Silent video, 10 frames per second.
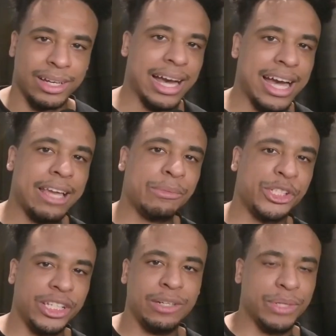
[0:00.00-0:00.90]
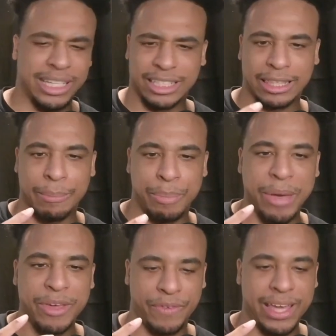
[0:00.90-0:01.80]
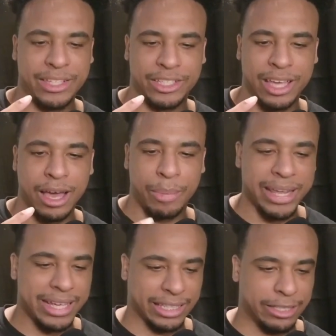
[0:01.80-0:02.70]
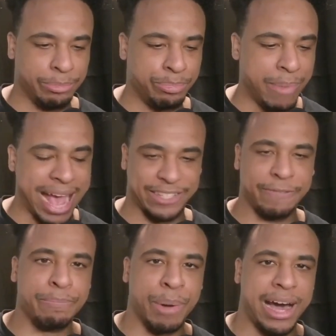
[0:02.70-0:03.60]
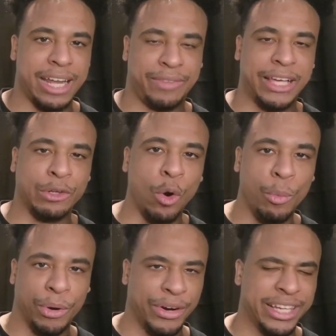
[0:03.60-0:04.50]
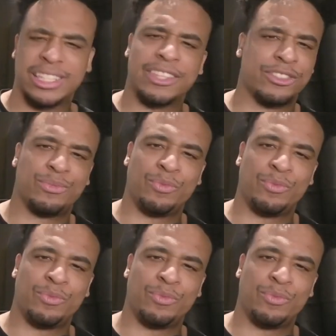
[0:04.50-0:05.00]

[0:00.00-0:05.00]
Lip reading: A guy named Shin, which has like the baby face, but he has like this massive body of like Goldberg. It's